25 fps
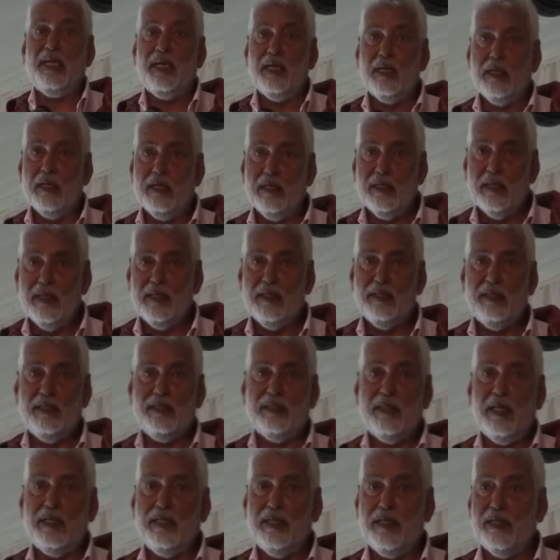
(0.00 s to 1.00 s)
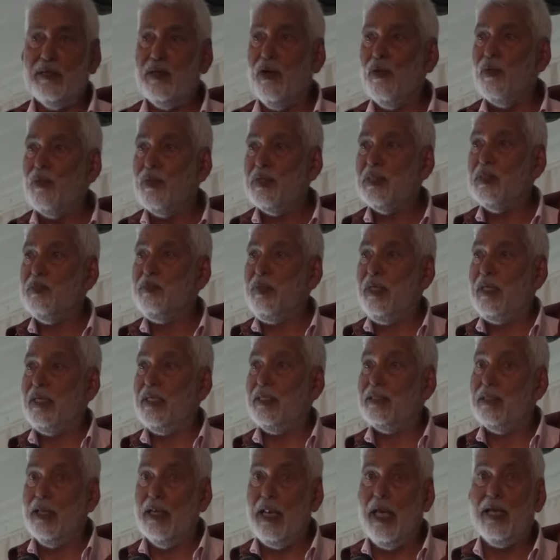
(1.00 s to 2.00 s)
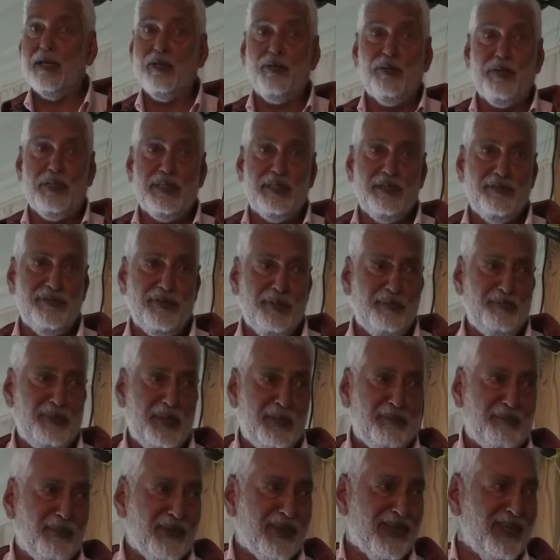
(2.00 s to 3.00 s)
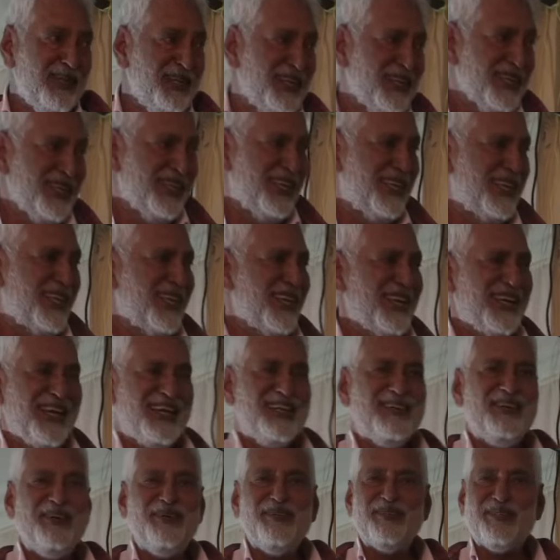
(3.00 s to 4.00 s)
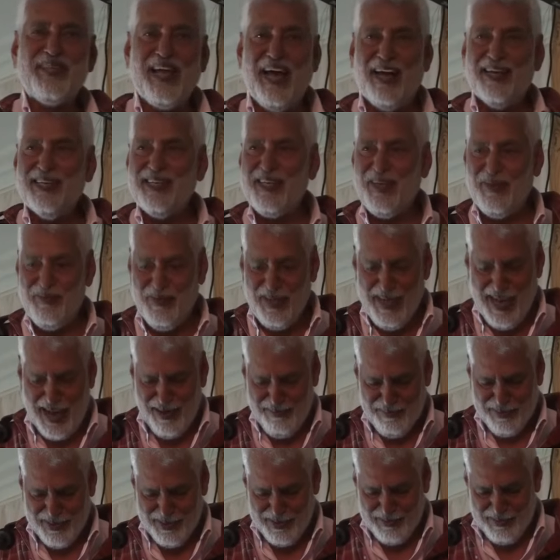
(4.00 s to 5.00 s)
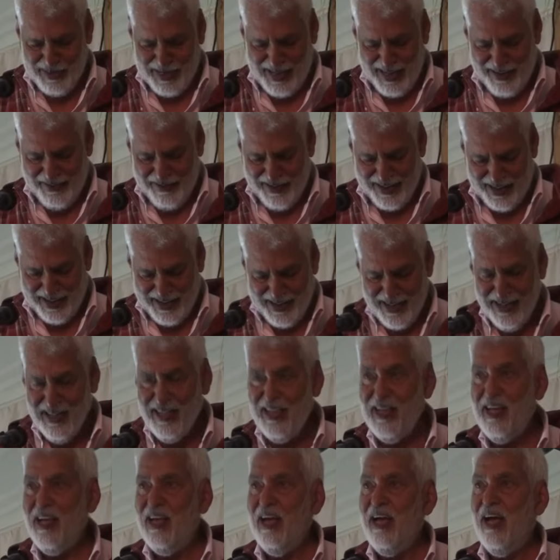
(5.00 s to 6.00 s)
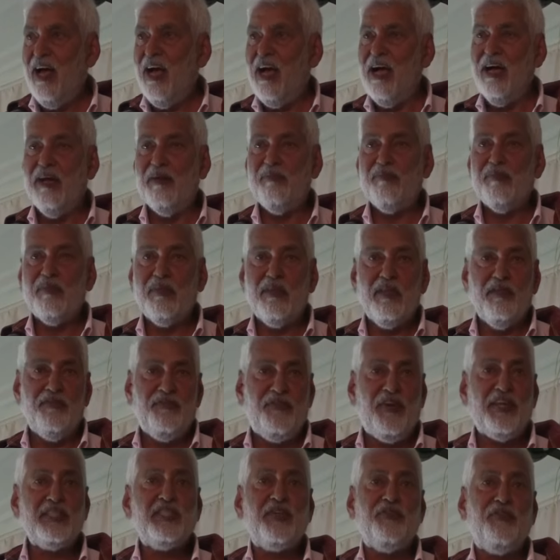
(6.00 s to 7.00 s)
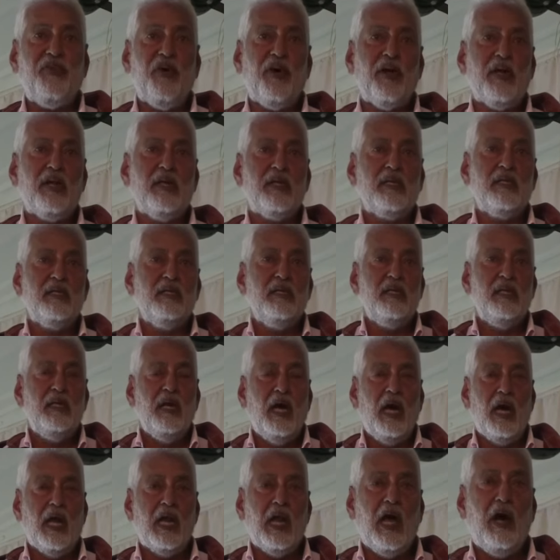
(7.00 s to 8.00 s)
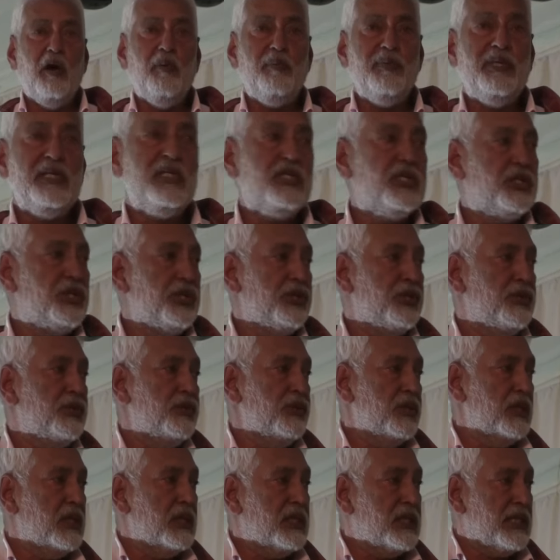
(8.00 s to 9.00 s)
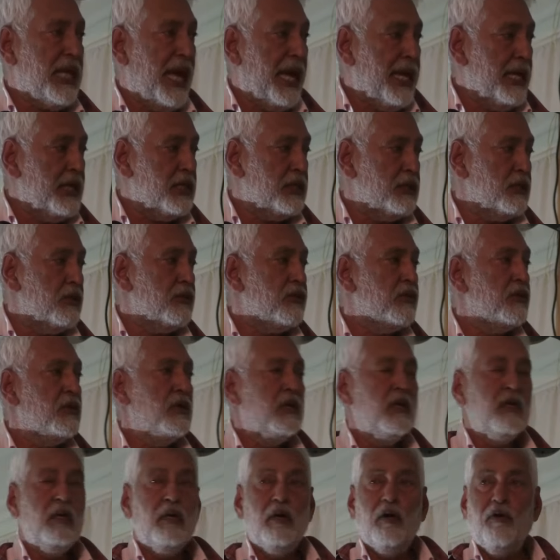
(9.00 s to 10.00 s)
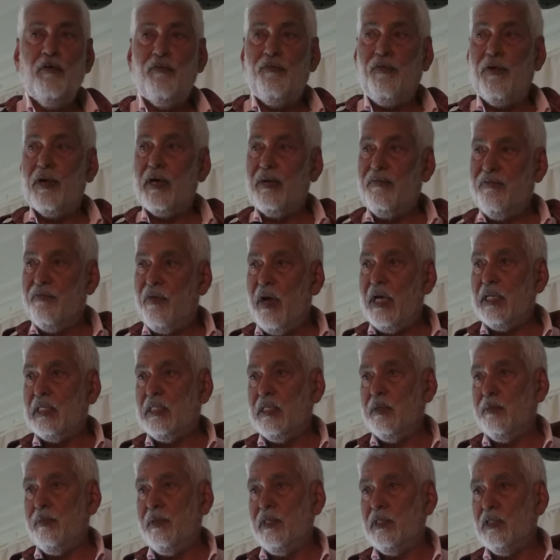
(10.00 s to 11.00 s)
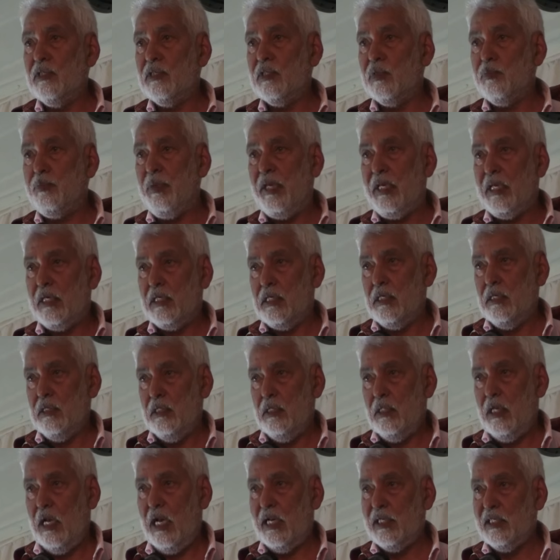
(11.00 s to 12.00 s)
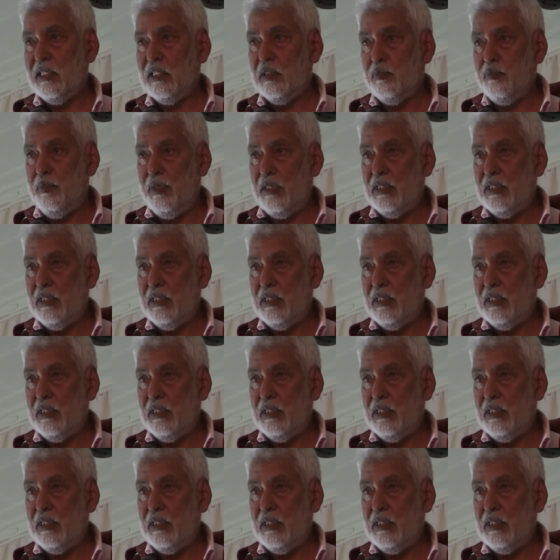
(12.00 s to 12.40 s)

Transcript: in England, and there's nothing wrong with speaking the language of the people in whose country we happen to be living. Um, first of all, allow me to thank you for inviting me to speak at this